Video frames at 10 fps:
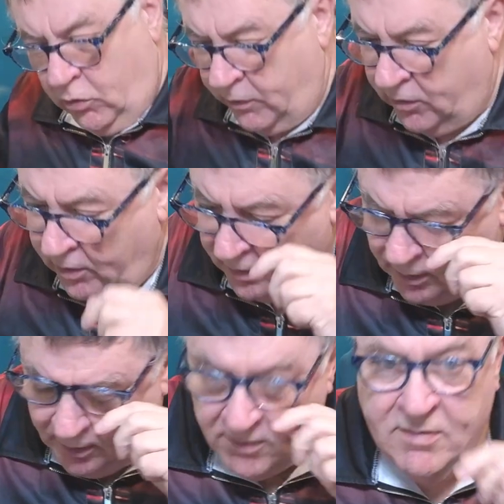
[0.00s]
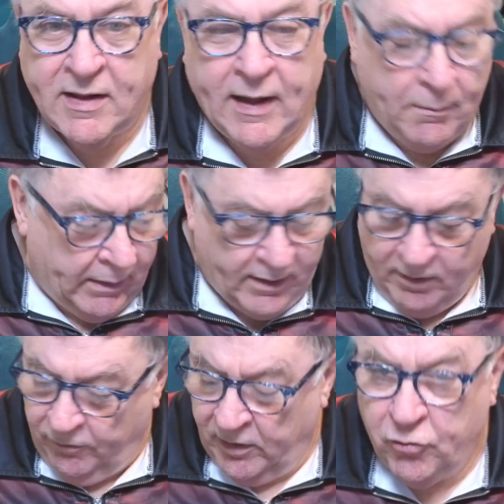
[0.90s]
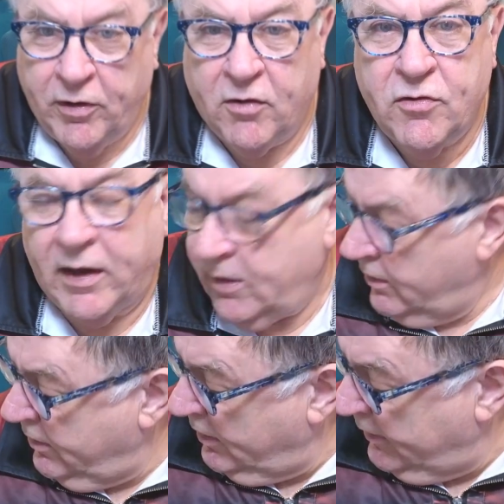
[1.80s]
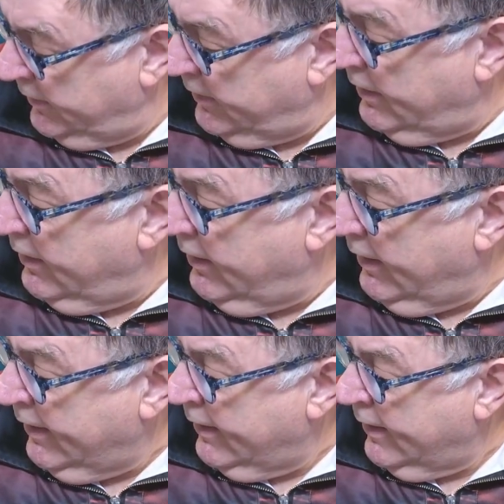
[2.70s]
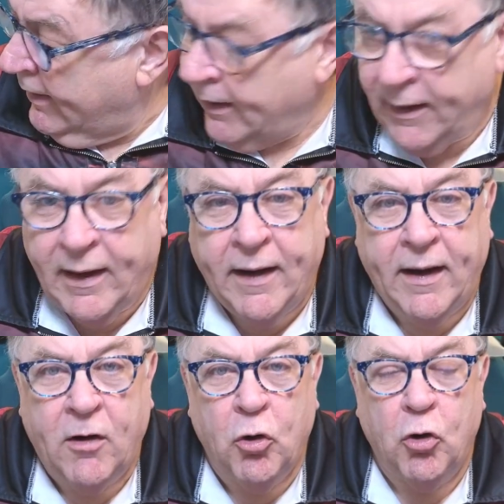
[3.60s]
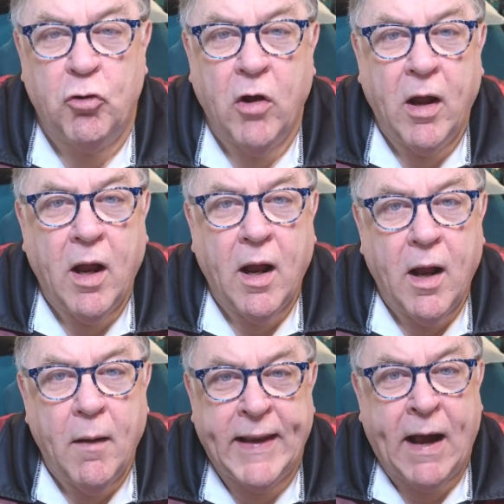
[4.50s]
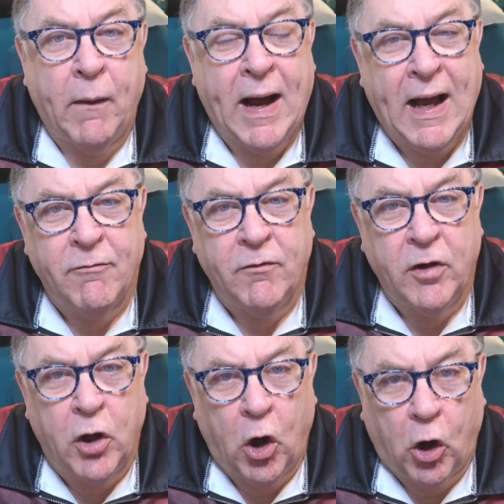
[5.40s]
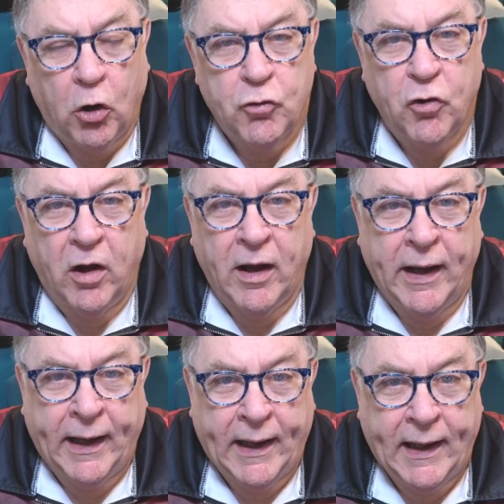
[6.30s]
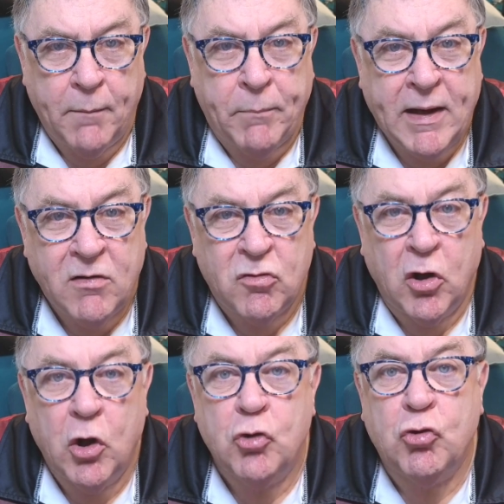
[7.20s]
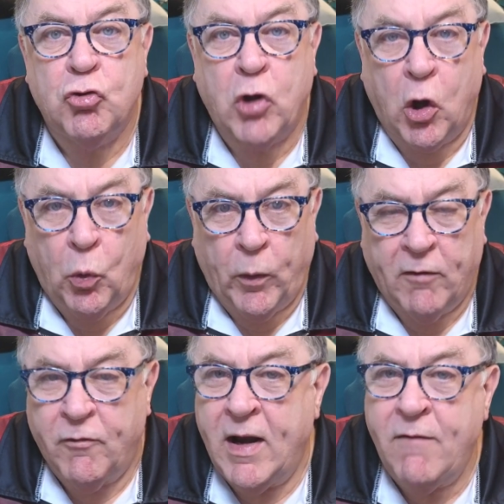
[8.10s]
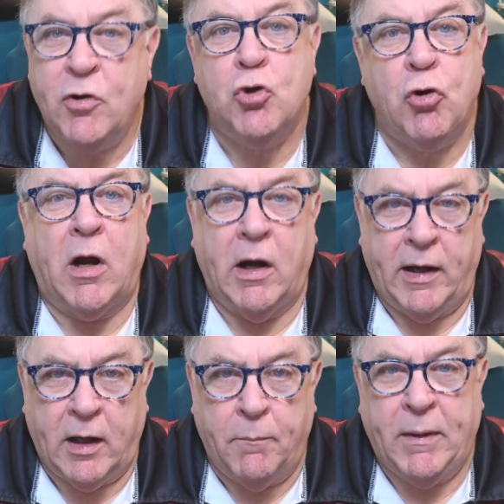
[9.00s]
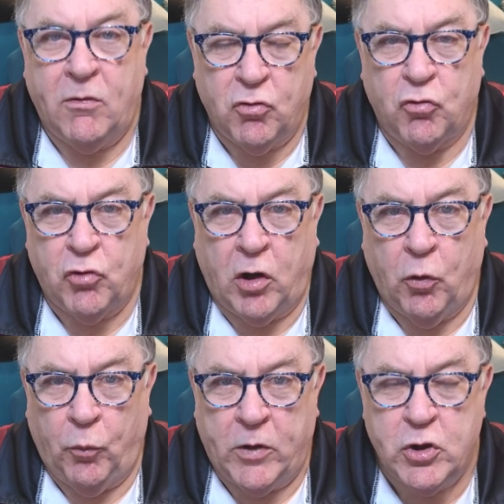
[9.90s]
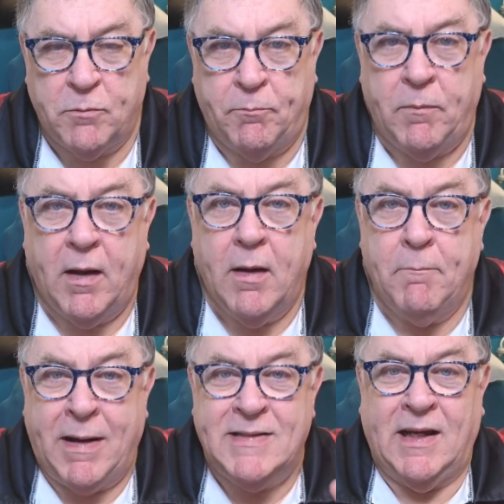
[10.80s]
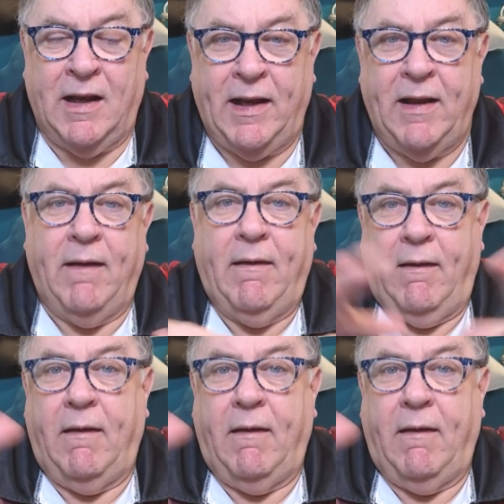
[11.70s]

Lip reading: so I'm going to stick that back in the freezer in a second and get it cooked. Now, I haven't got a pizza stone. I've never tried a pizza stone, which basically